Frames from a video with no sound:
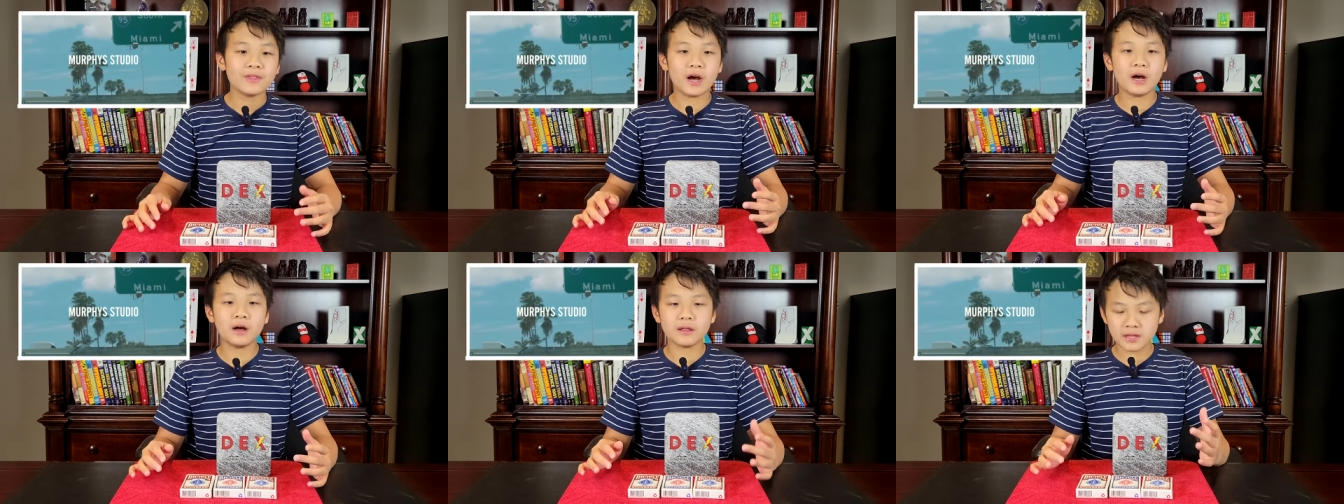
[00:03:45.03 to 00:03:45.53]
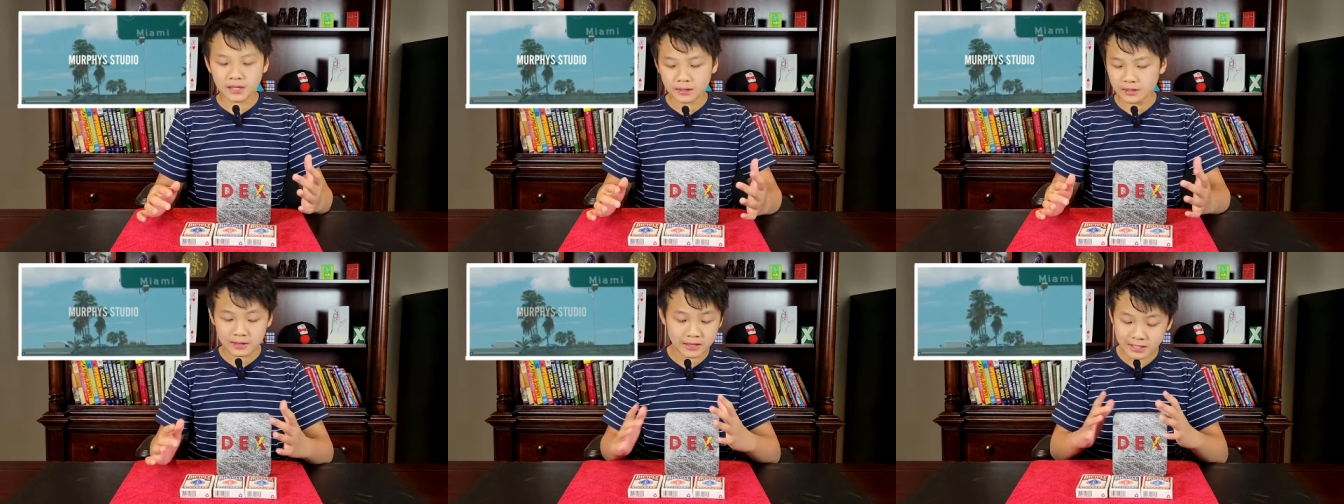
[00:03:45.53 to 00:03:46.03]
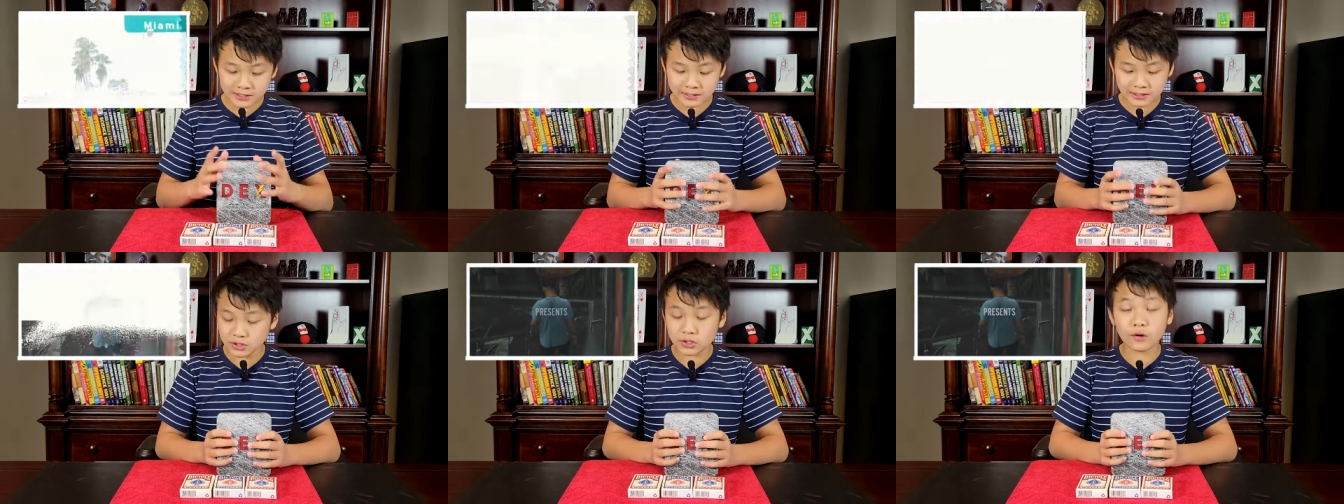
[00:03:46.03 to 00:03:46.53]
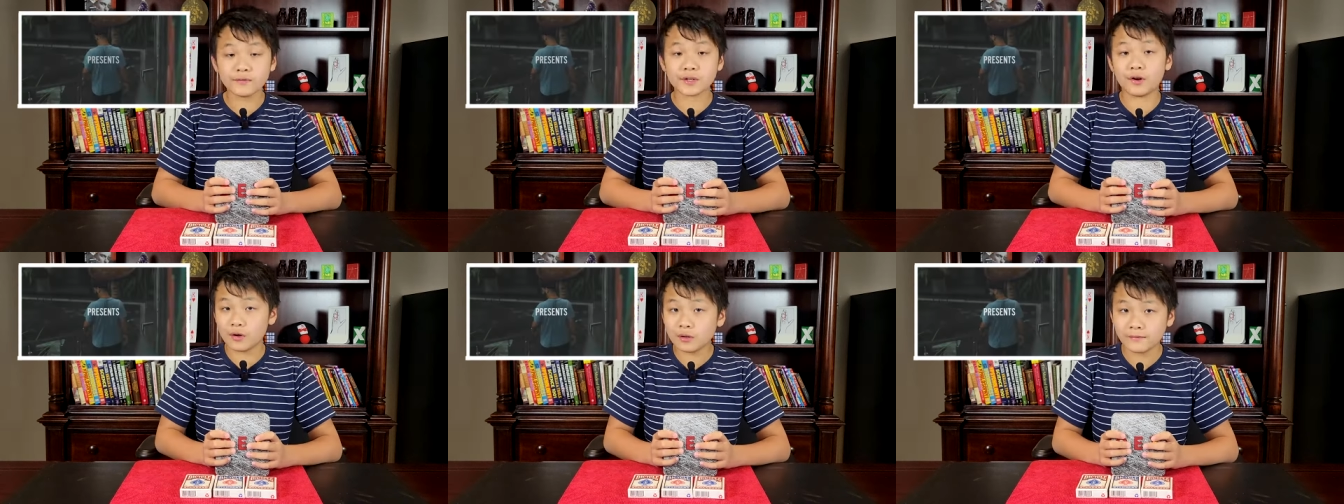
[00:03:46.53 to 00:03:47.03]
Uh, that this solves
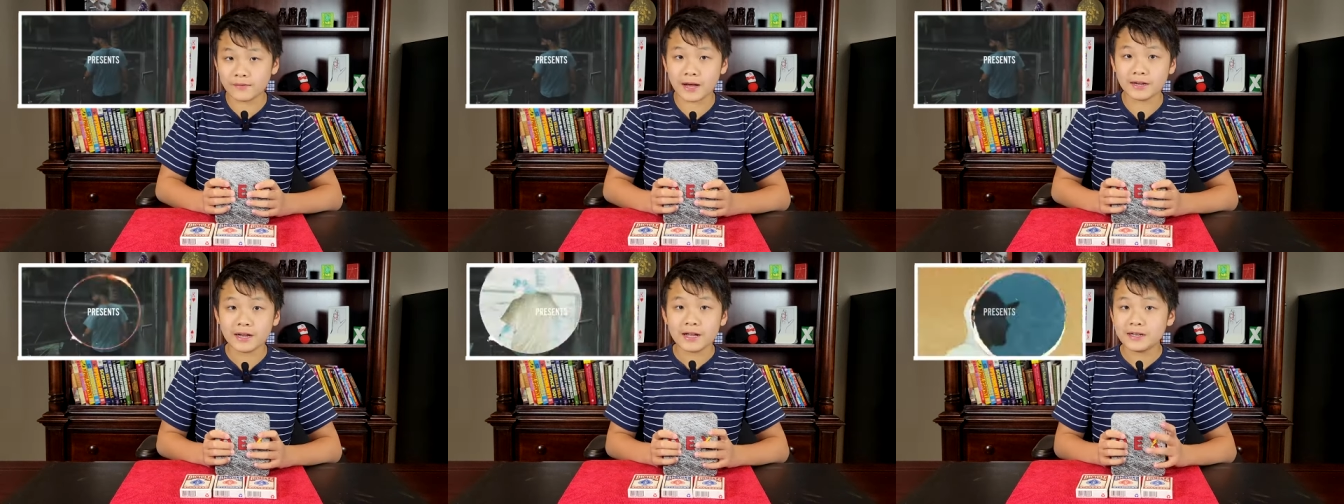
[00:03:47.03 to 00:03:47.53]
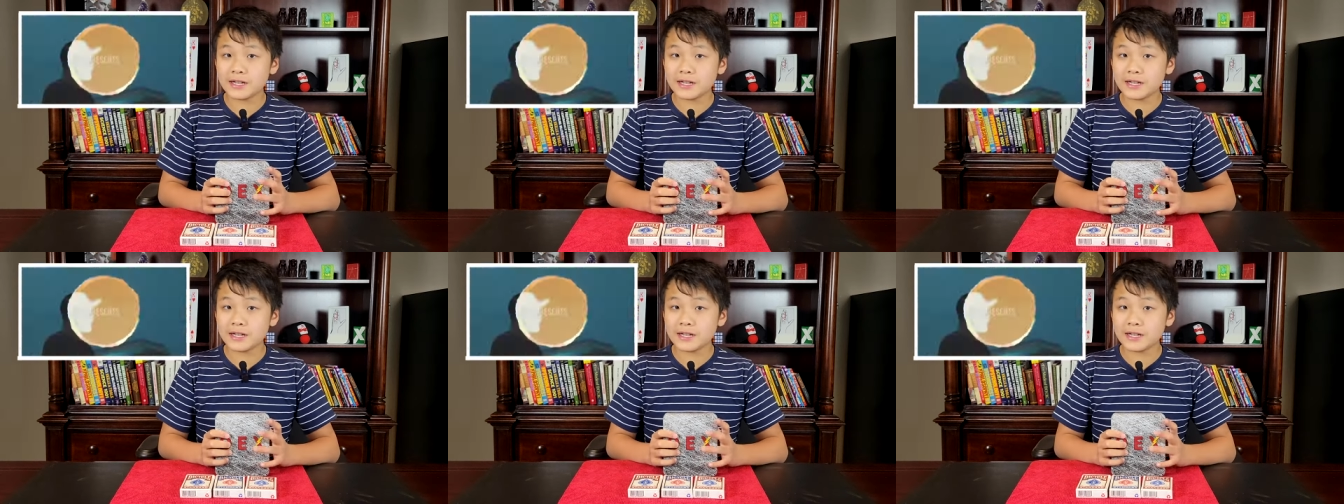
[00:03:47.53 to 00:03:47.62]
all of that.